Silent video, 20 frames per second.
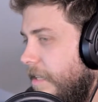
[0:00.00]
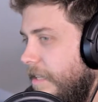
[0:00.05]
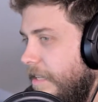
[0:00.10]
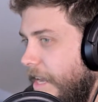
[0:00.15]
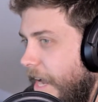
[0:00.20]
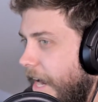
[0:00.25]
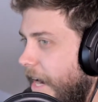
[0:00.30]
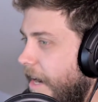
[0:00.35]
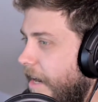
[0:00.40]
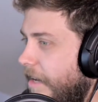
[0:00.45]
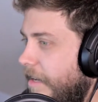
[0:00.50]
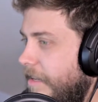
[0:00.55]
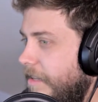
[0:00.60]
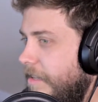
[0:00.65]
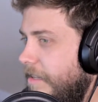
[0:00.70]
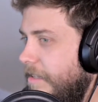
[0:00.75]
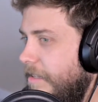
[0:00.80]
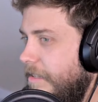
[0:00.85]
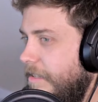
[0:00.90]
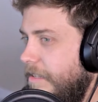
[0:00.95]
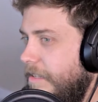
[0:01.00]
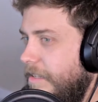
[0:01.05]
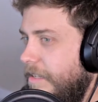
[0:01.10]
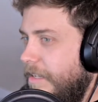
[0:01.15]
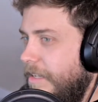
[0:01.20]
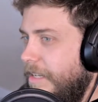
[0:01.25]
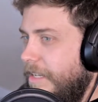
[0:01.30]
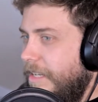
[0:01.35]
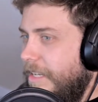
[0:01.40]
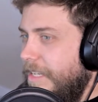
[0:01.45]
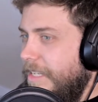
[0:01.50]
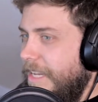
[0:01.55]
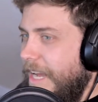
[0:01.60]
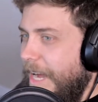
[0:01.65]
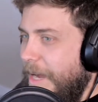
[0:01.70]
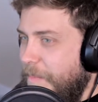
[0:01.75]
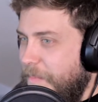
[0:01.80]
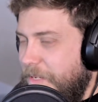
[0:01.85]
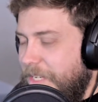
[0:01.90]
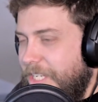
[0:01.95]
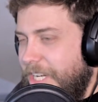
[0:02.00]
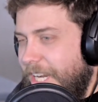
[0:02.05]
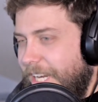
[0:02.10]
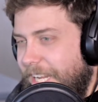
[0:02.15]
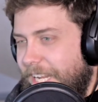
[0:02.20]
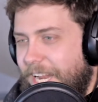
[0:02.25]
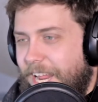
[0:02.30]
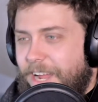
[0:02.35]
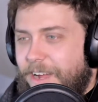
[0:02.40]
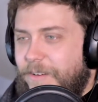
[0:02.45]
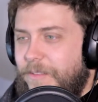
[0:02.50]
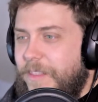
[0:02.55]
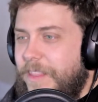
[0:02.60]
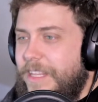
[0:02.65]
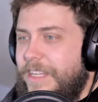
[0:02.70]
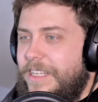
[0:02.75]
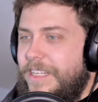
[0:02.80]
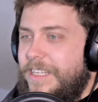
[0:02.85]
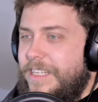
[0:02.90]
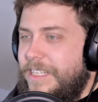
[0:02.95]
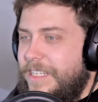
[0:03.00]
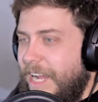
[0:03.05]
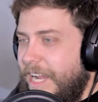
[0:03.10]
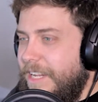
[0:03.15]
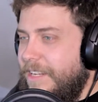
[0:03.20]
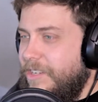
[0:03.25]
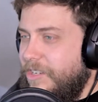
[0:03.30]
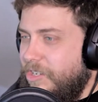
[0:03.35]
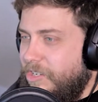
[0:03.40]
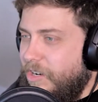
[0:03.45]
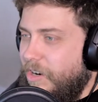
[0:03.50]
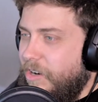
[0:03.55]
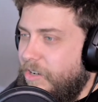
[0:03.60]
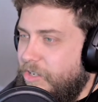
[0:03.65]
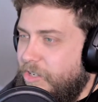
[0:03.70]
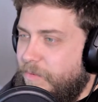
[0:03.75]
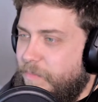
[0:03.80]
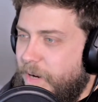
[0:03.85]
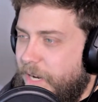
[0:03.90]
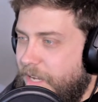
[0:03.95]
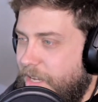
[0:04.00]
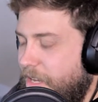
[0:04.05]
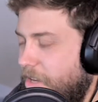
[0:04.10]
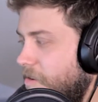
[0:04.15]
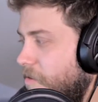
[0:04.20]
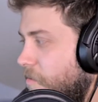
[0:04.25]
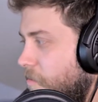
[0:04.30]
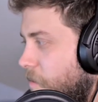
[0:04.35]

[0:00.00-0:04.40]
Yeah. Because I'm checking out the Dice Charger by Q